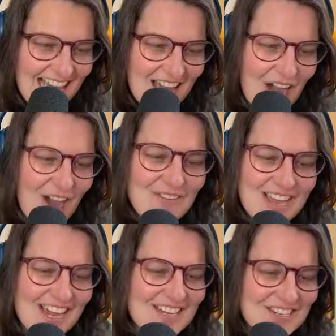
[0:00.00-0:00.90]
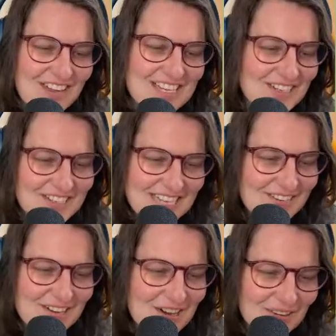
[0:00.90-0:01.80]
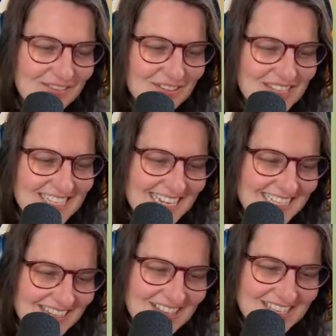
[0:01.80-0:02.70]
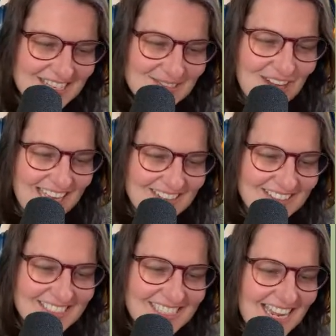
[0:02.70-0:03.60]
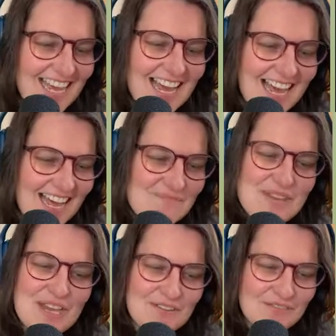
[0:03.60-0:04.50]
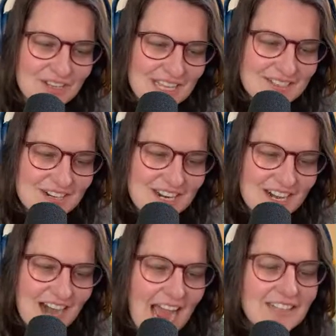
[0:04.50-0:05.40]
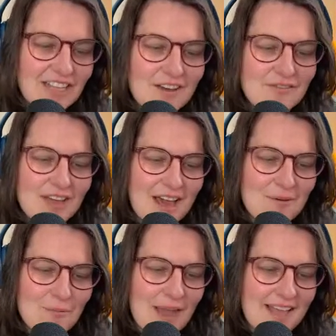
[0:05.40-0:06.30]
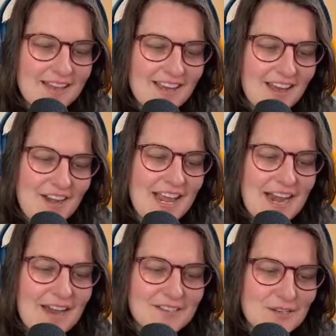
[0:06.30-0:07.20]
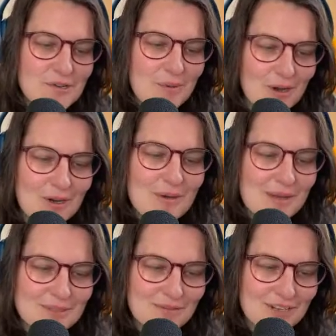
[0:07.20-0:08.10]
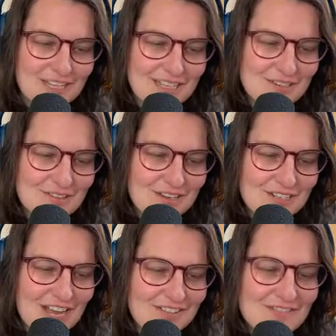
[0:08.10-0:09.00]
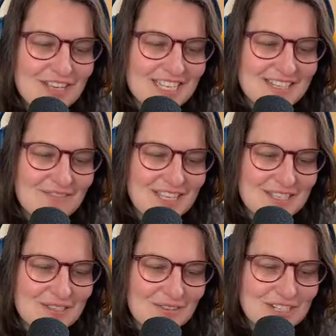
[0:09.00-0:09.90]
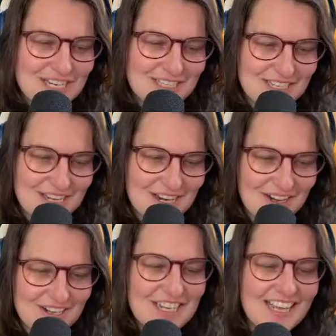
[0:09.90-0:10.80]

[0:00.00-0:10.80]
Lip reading: Oh my gosh, you guys, there's like no one from the States here. This is wild. Beginner freelancer here. I love when an in-house digital marketer becomes a freelancer though, Jacqueline, because it makes it so much easier to